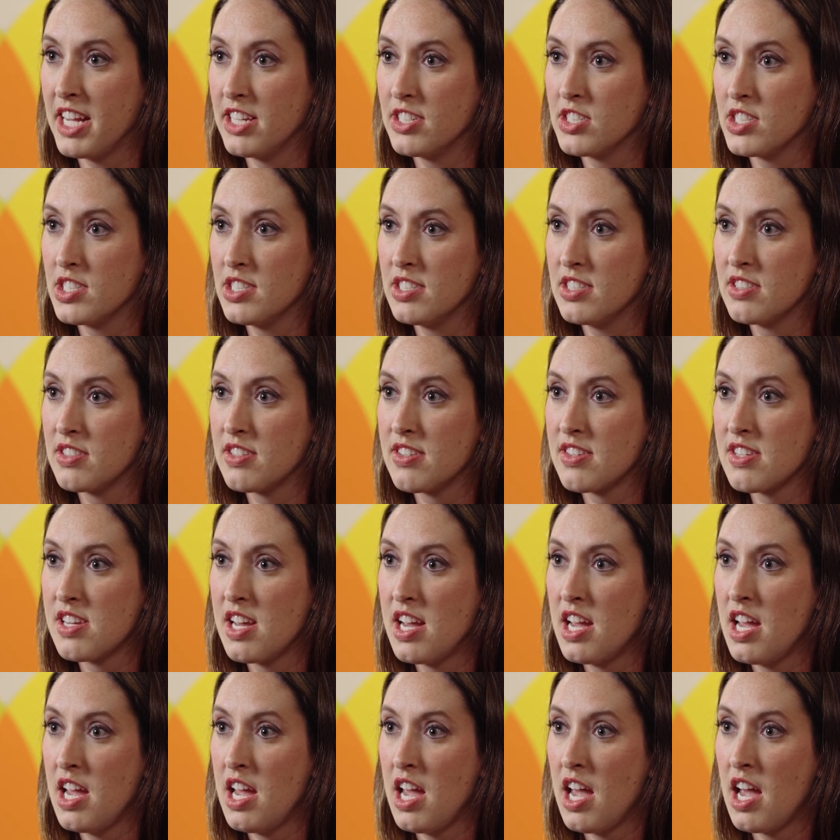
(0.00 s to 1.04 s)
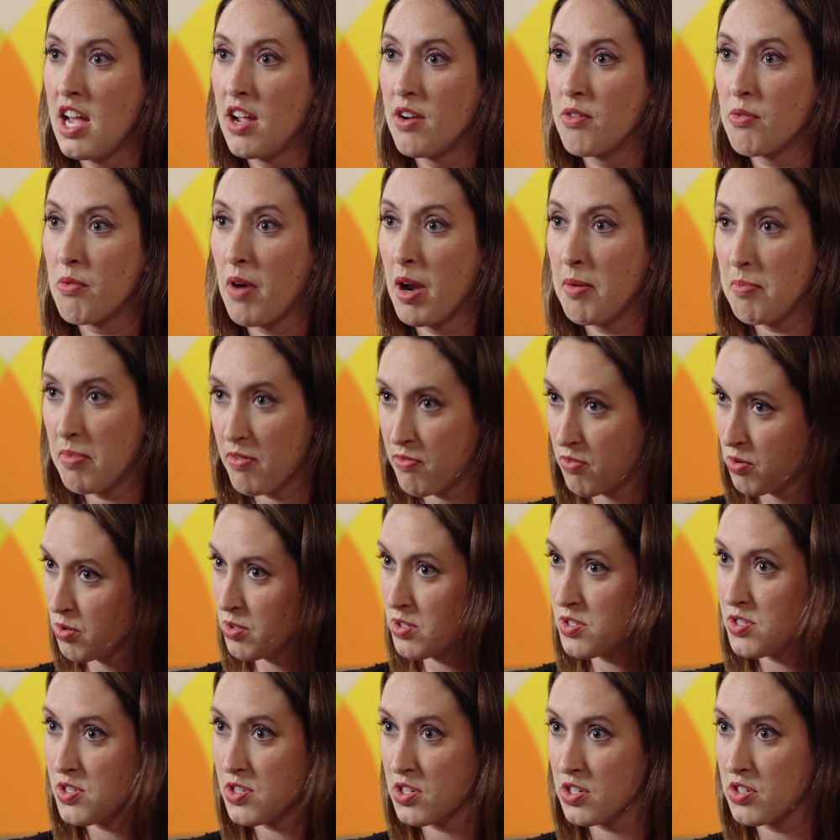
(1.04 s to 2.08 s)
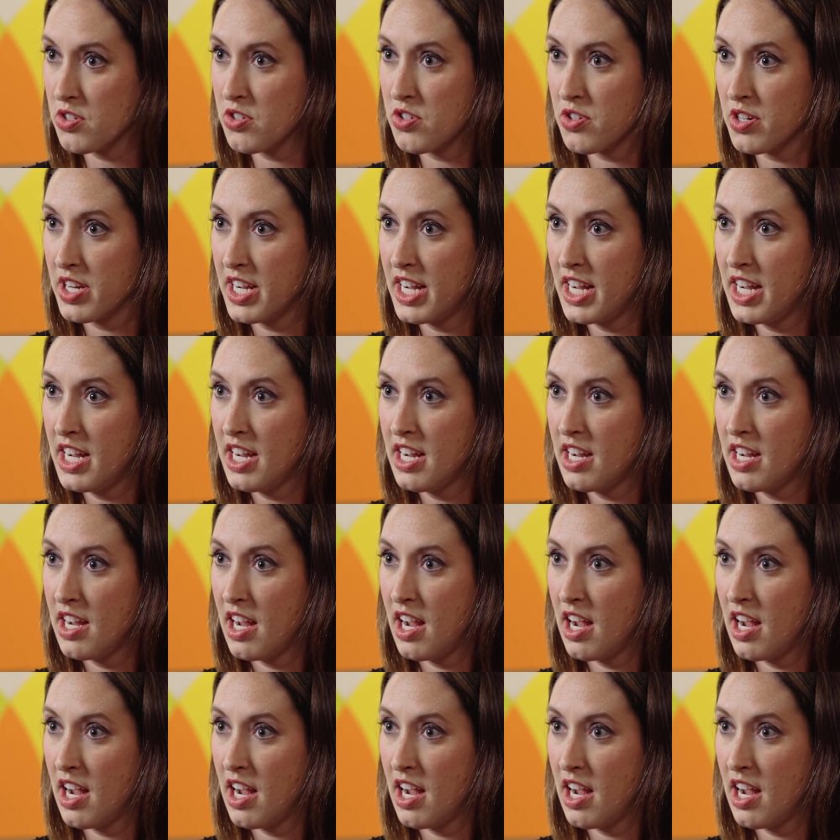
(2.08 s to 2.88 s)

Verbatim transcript: patients right before surgery.